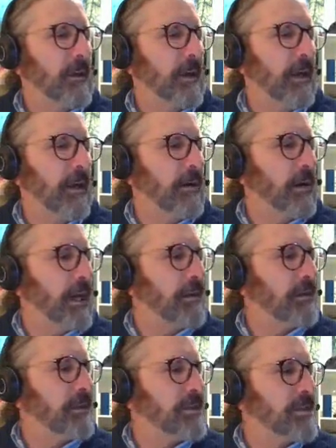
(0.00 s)
All right.
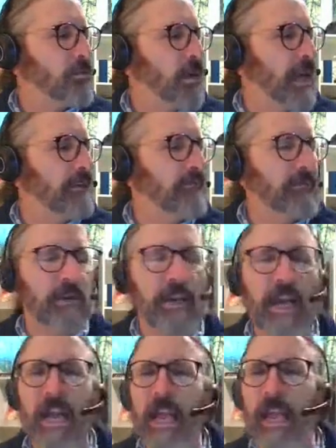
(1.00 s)
Just waiting for
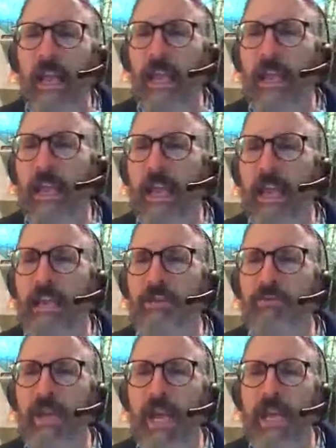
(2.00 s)

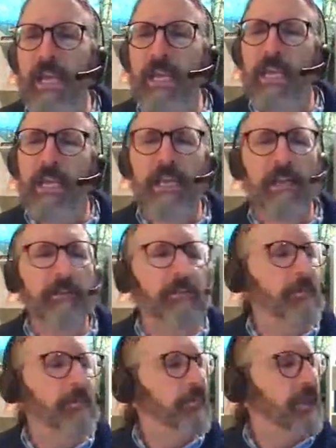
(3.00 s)
Adriana.
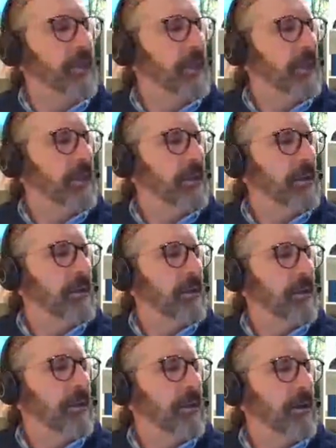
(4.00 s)

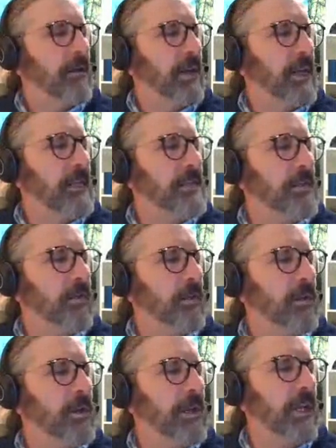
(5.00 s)
All right. So
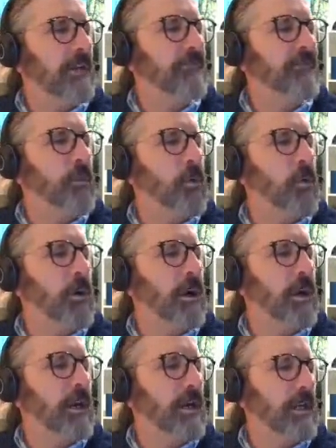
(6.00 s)
we're looking
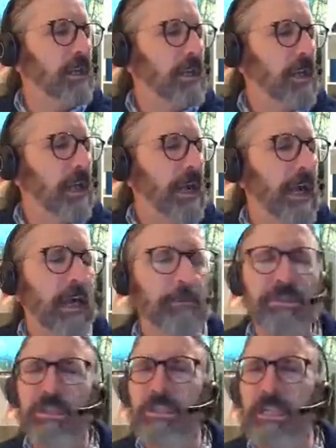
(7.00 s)
for
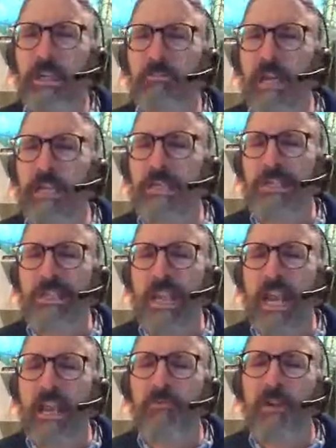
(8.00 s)
objects at rest,
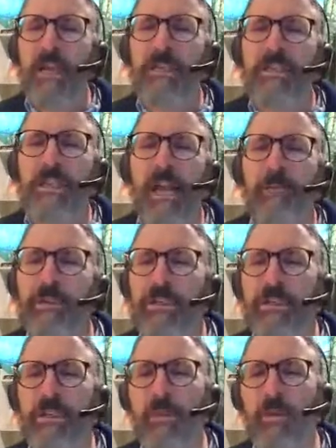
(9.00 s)
stay at rest.
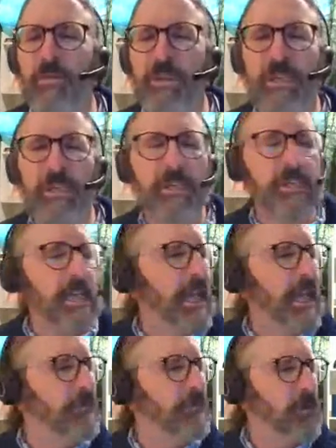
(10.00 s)
Objects in motion,
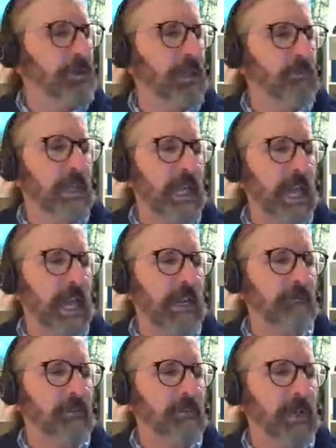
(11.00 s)
stay at motion. We got
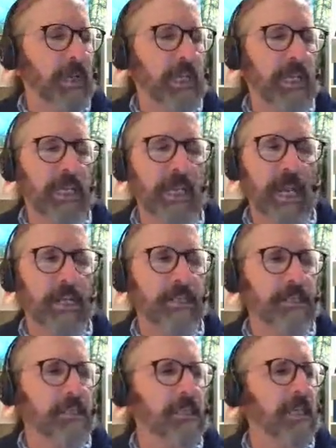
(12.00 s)
everybody.
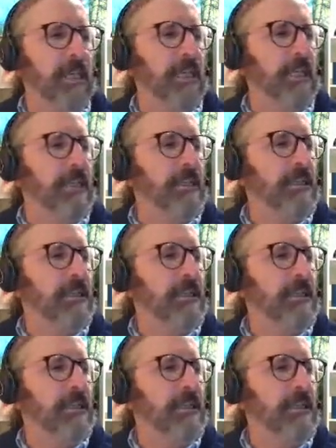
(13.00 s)
Excellent.